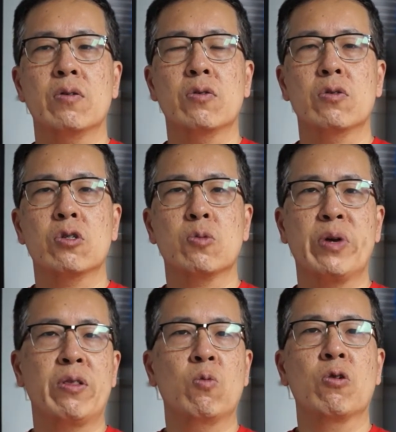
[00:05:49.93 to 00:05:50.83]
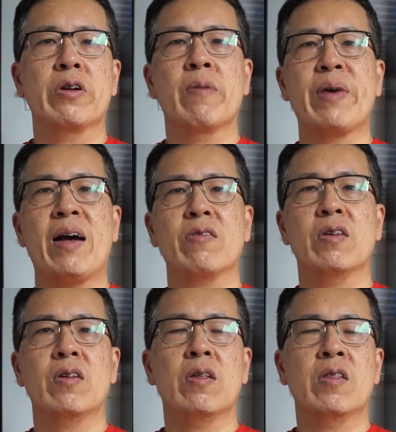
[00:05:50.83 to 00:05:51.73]
spread the word about
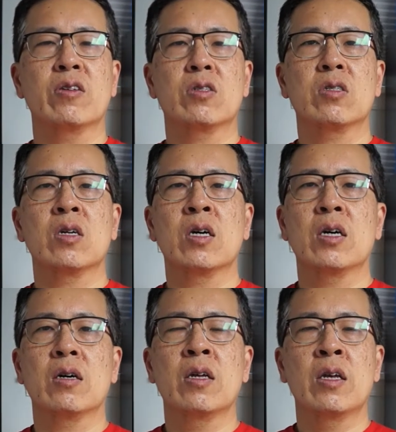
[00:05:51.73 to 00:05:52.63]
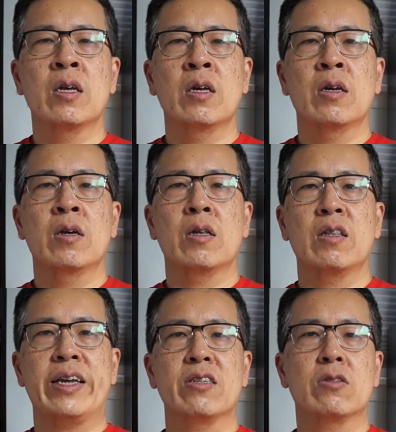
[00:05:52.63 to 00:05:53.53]
this
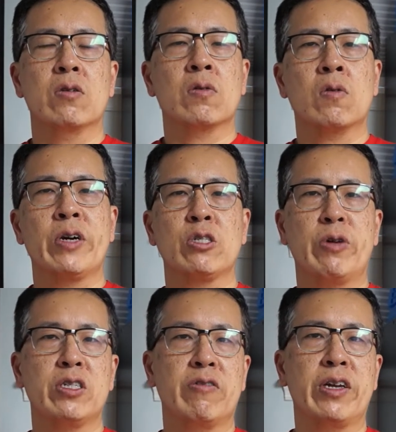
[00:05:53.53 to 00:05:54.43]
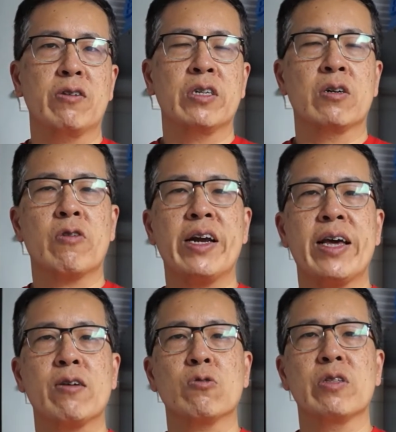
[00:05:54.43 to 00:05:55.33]
latest restoration of theirs. And
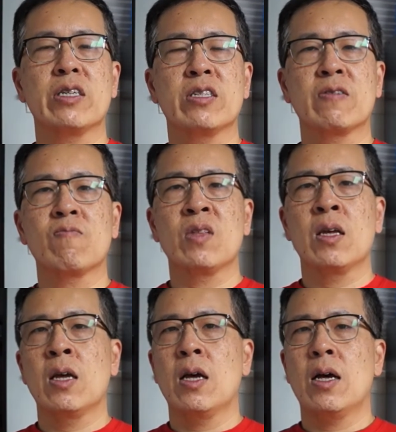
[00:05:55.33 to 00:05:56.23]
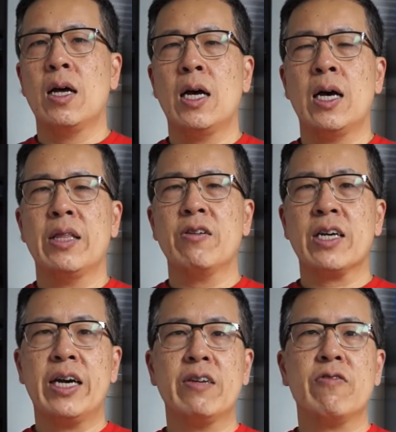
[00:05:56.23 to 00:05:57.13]
Grindhouse releasing, they're
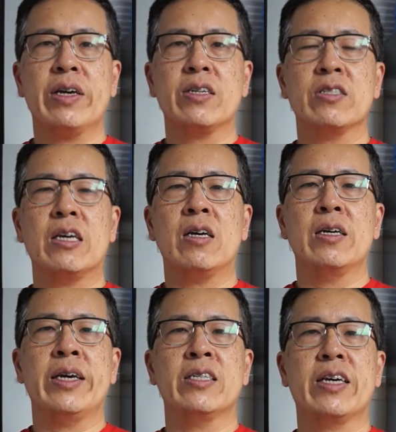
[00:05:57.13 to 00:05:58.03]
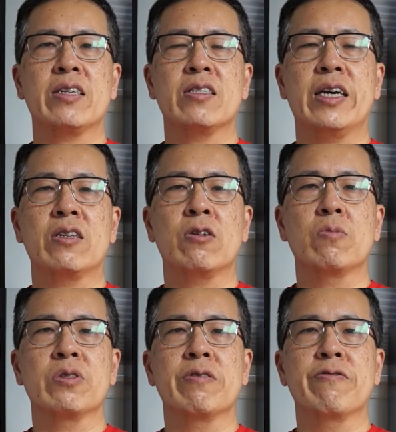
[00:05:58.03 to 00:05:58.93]
kind of like a second sight in
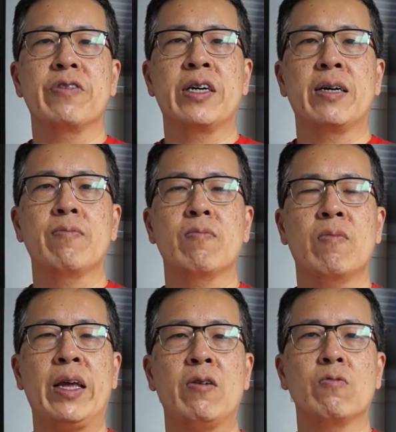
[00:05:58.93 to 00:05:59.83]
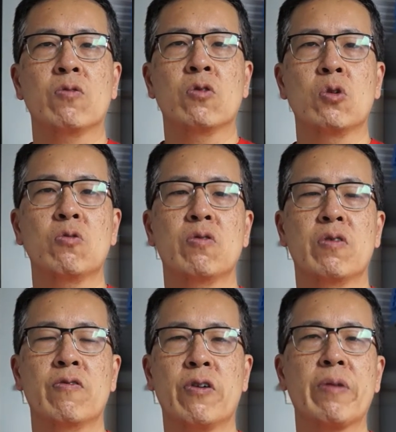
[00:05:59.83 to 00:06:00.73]
terms of they don't do
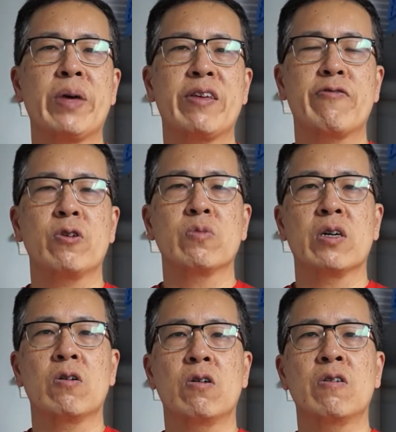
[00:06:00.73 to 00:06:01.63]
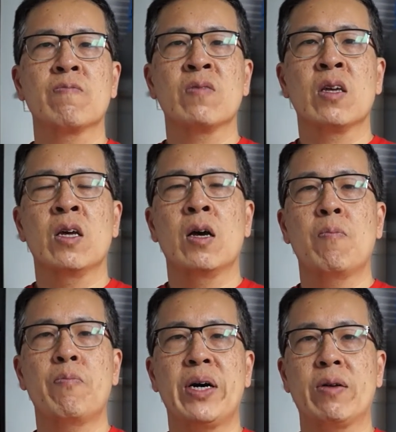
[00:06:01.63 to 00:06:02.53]
very many films at all,
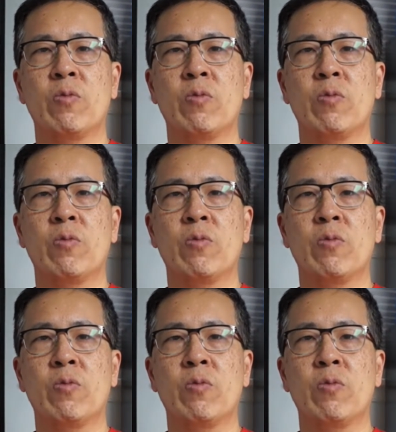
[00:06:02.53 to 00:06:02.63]
but what